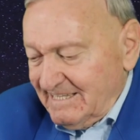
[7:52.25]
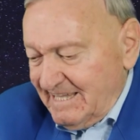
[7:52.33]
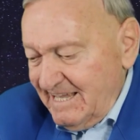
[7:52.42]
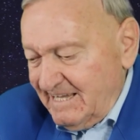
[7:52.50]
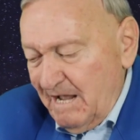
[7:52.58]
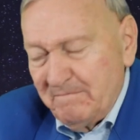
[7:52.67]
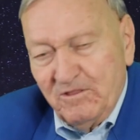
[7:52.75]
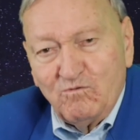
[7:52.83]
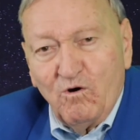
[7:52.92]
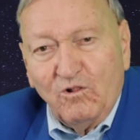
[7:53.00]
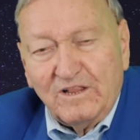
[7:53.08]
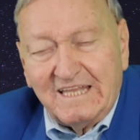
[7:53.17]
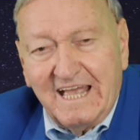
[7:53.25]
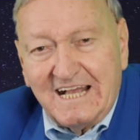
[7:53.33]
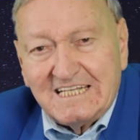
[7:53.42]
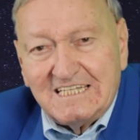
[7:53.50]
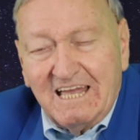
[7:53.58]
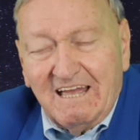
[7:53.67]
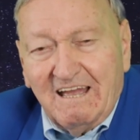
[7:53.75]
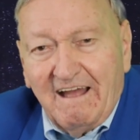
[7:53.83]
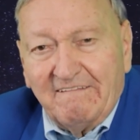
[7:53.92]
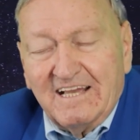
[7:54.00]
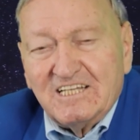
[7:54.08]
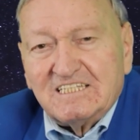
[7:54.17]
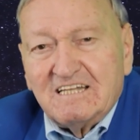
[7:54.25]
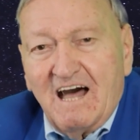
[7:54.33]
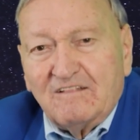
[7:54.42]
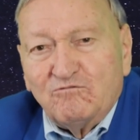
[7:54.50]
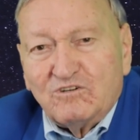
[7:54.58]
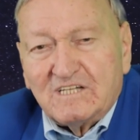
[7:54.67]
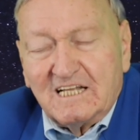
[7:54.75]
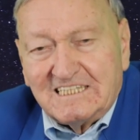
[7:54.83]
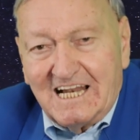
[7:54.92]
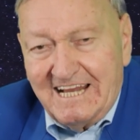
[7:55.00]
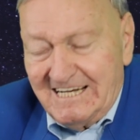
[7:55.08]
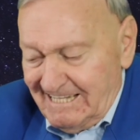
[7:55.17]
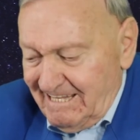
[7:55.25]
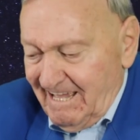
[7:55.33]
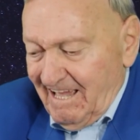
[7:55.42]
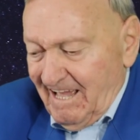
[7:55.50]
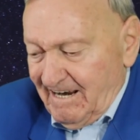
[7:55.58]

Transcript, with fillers: they came to old texts and they start to translate it.